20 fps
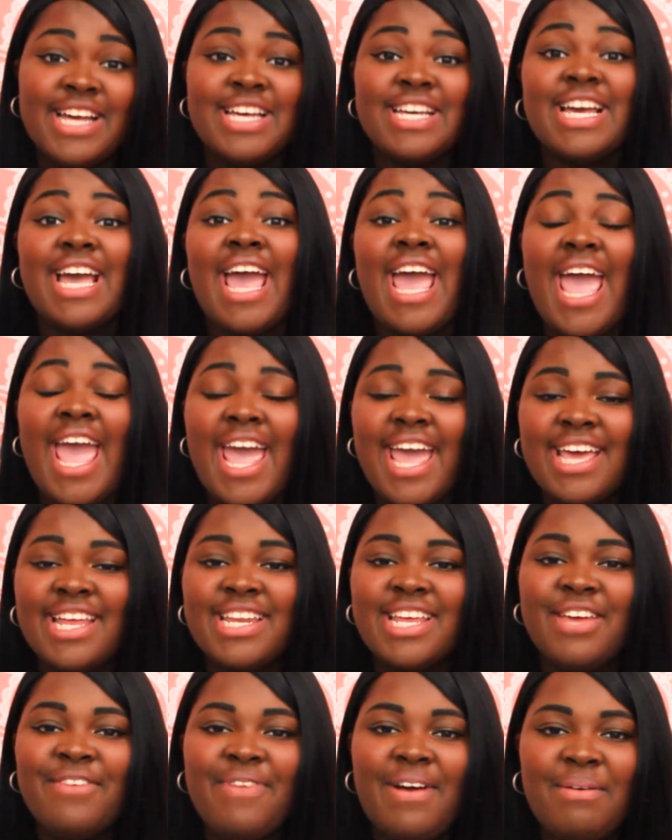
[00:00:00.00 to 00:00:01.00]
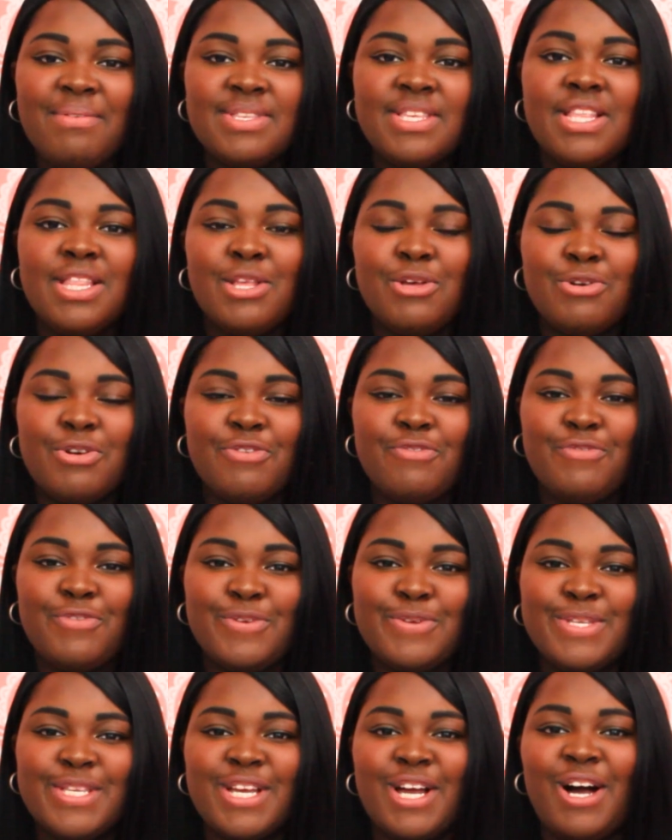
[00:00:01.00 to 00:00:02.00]
And if I was a little
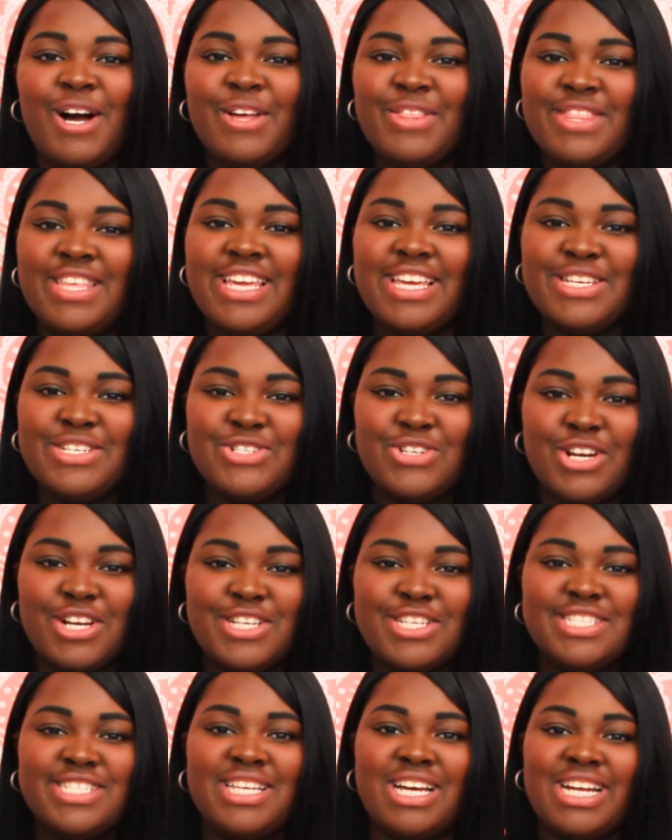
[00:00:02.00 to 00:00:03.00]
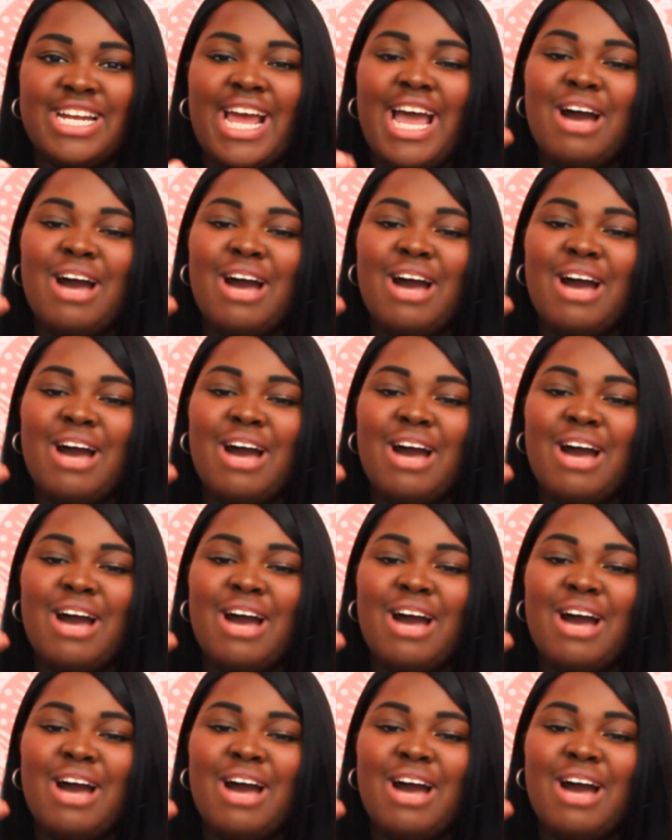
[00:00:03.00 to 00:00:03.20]
confusing on the instructions on